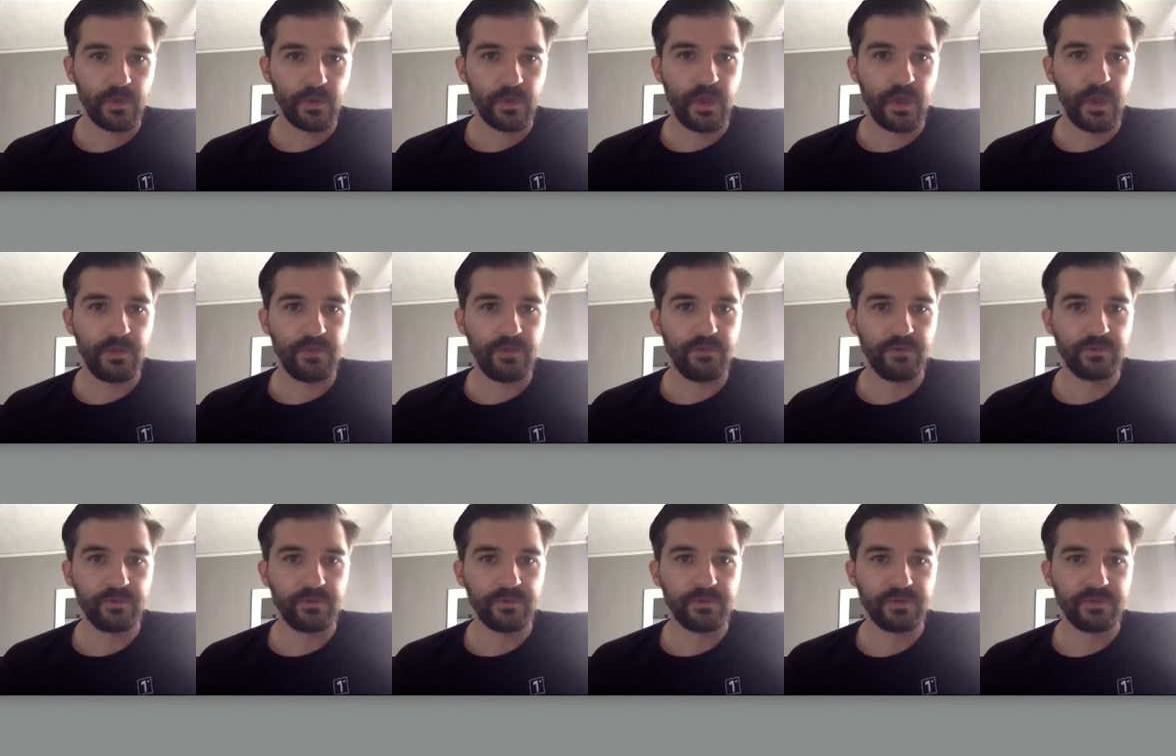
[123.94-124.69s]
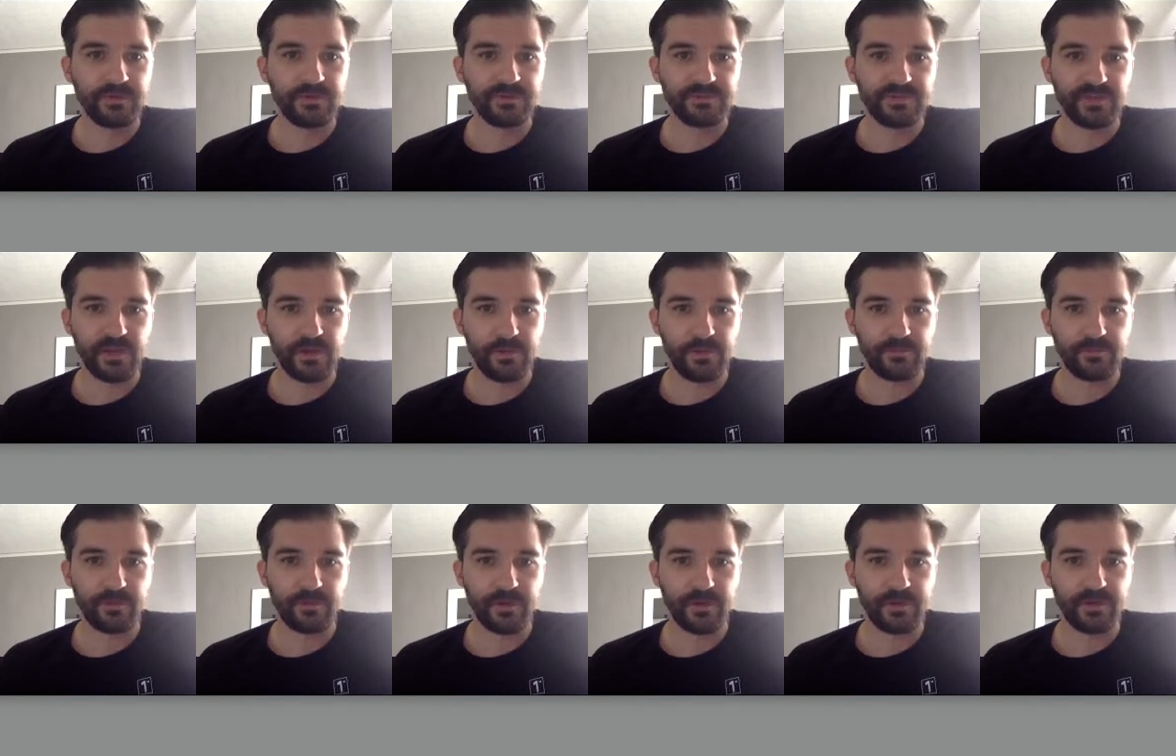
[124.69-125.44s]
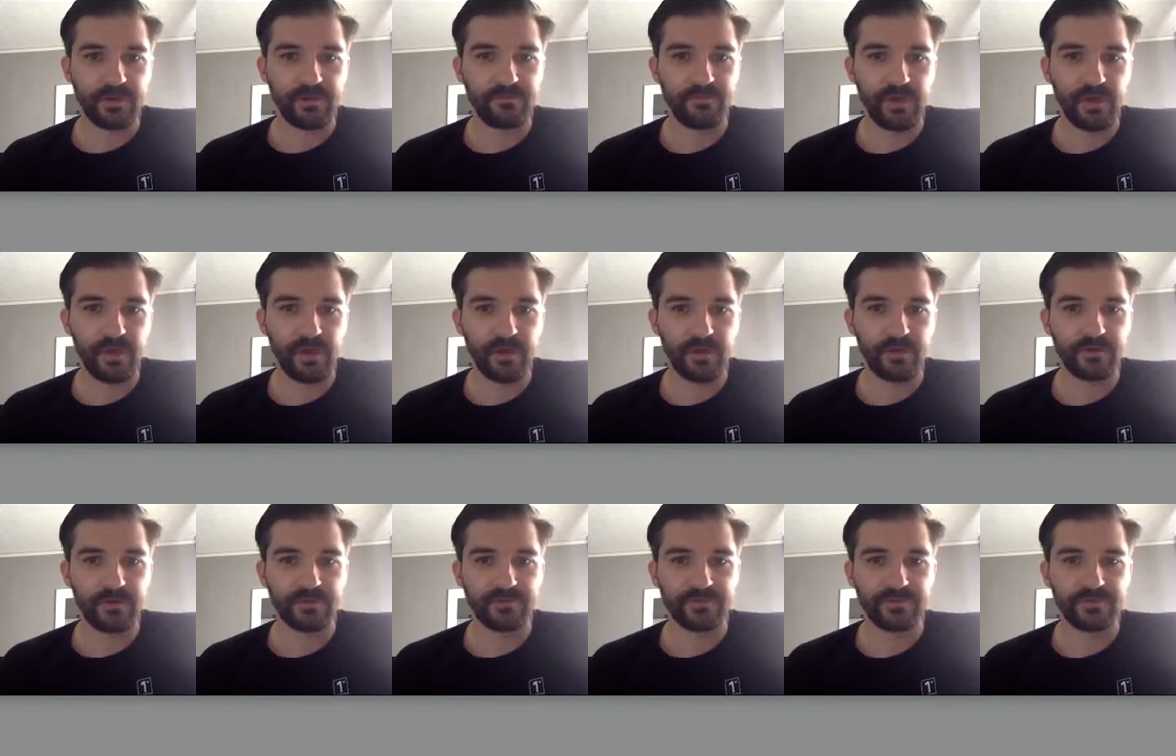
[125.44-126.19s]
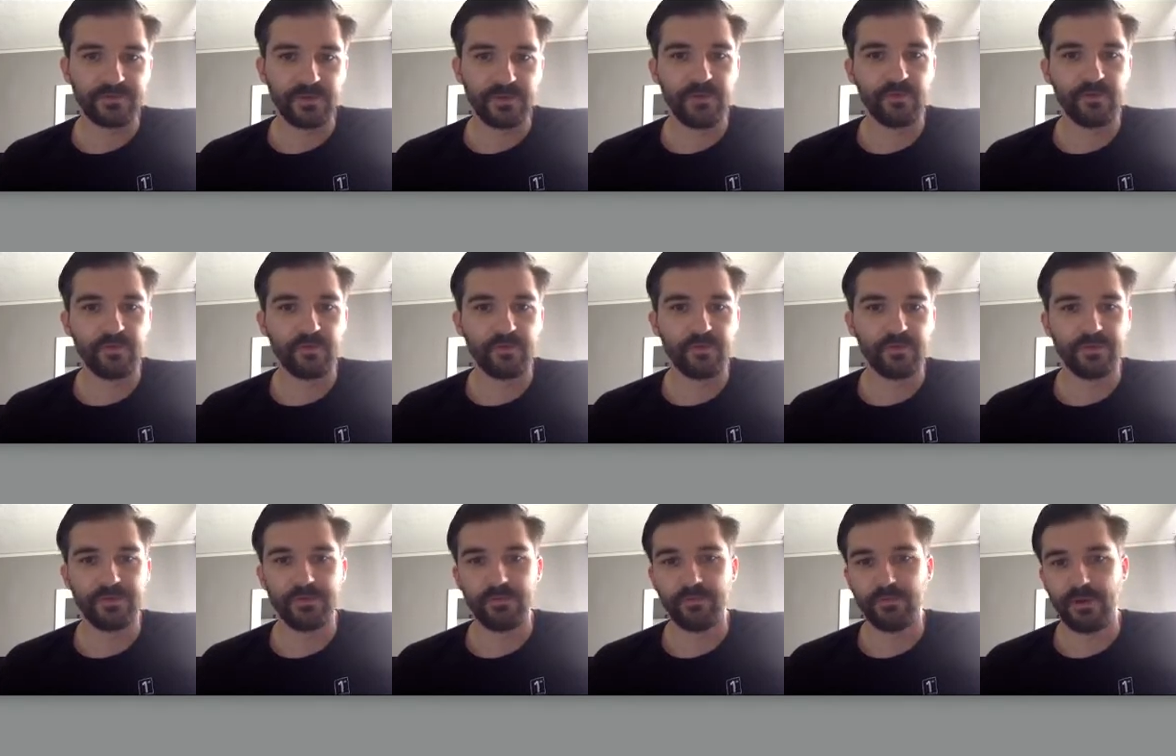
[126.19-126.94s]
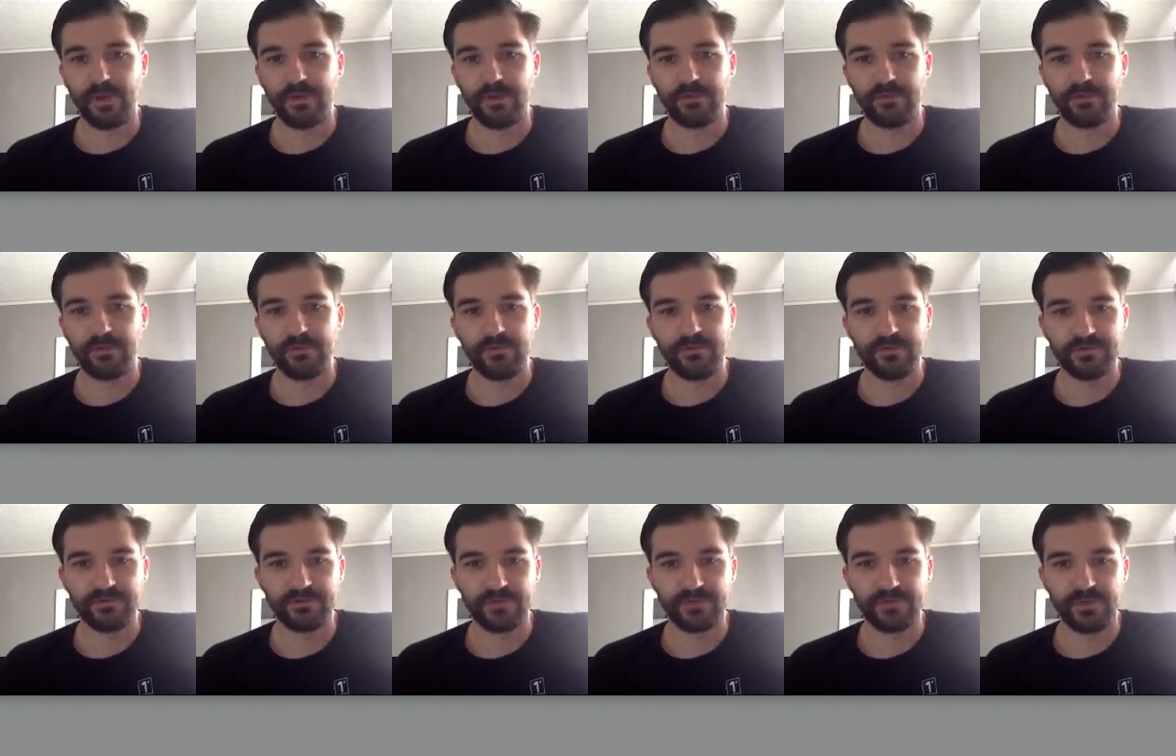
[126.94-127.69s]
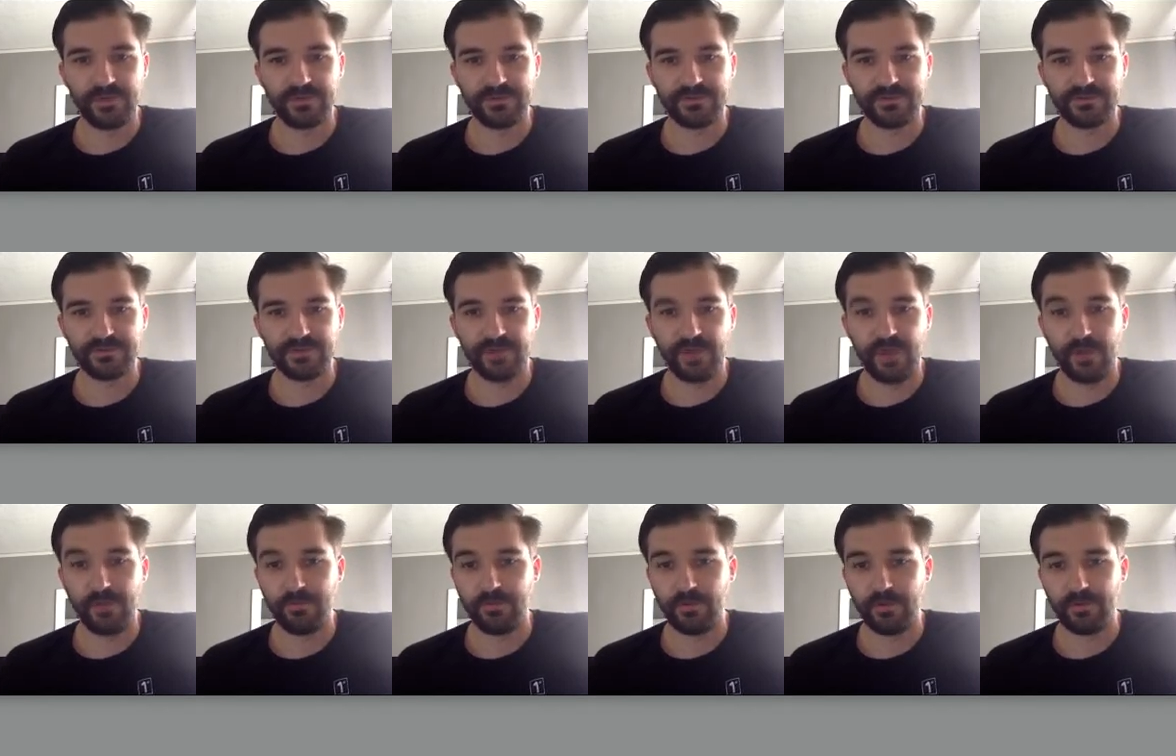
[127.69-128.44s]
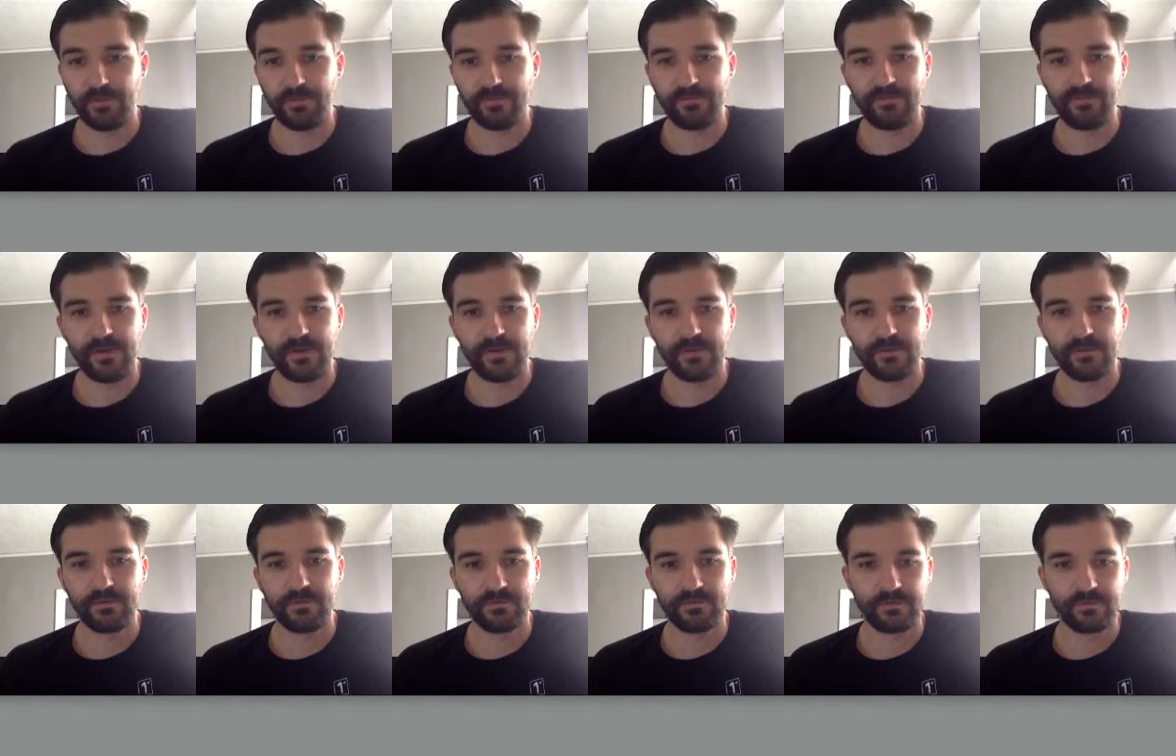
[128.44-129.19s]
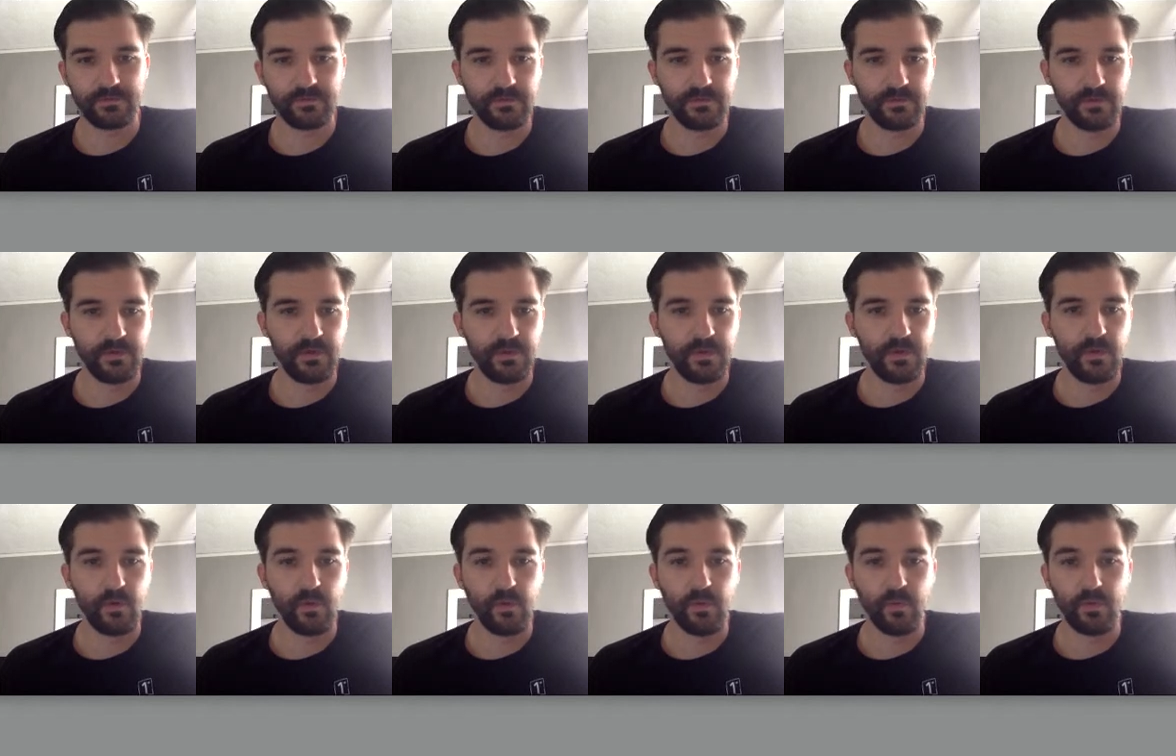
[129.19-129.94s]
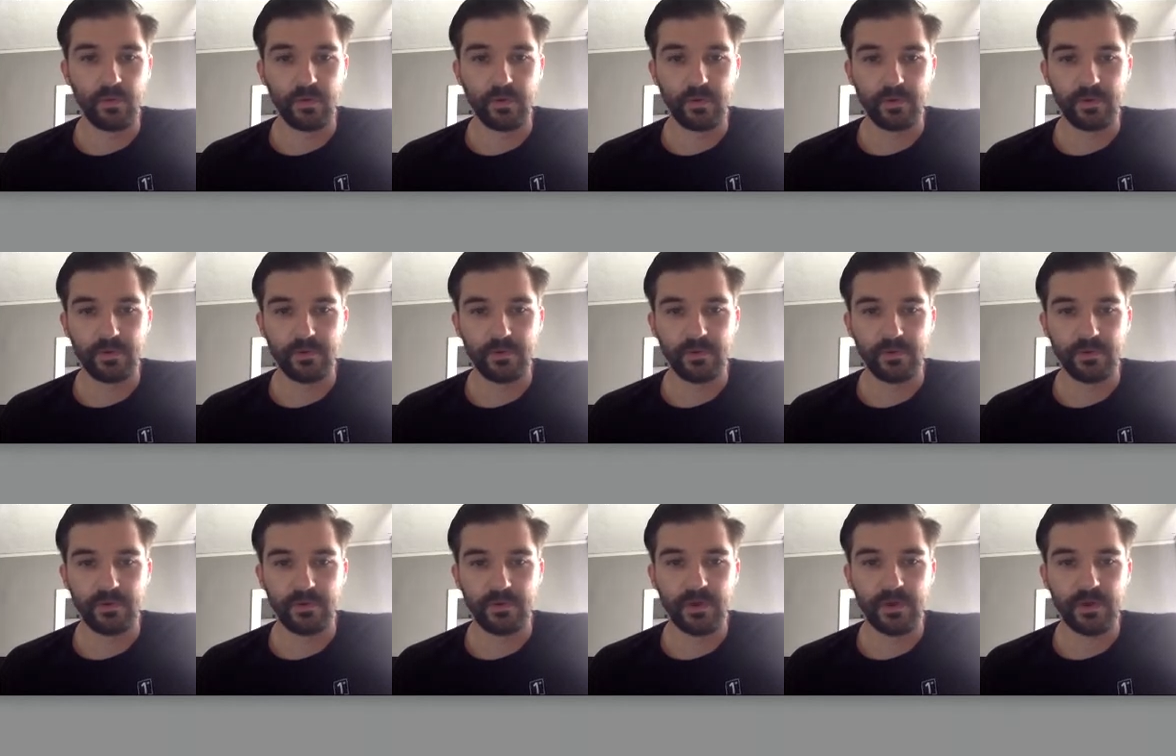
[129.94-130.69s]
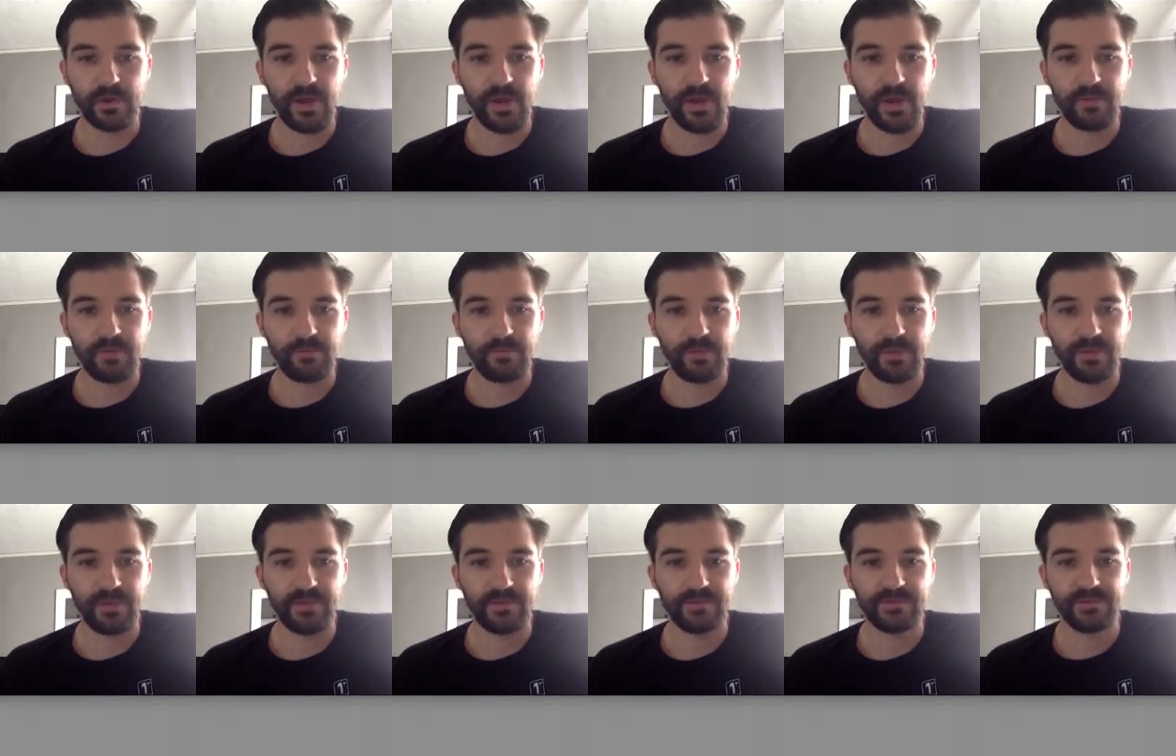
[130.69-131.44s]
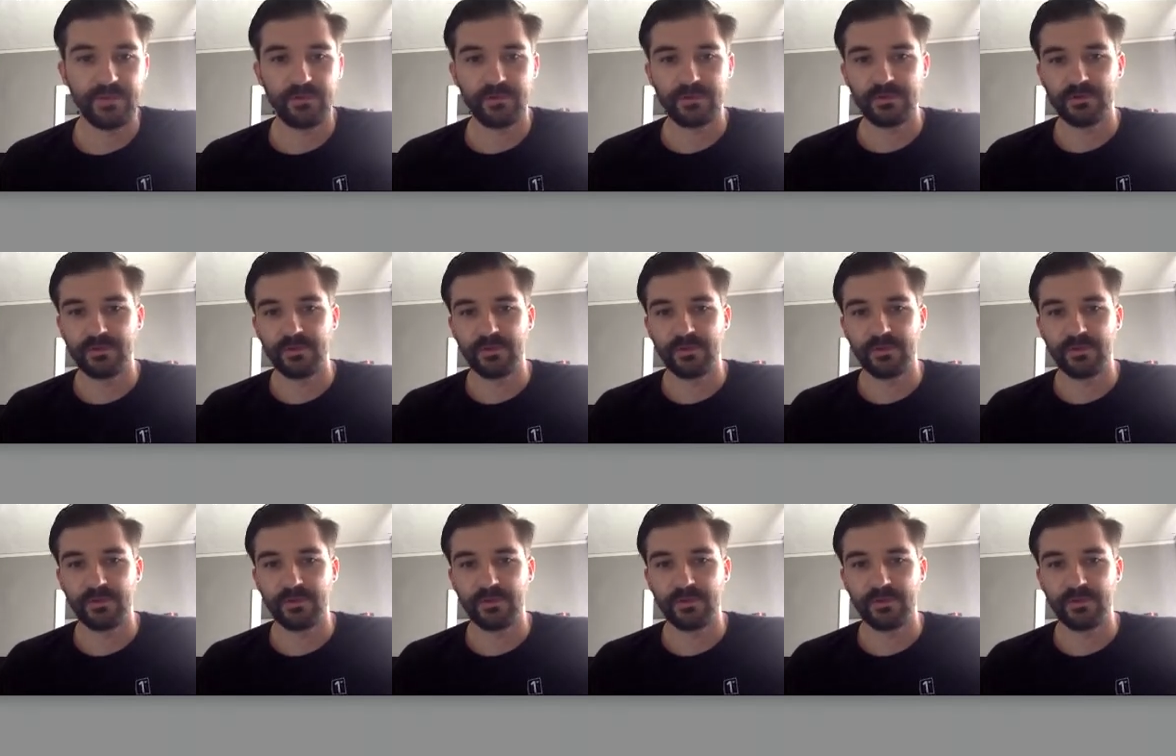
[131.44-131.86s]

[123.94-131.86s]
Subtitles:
And you could set up your identifiers. Normally what I do is I just upload a file, or you could copy and paste, and you could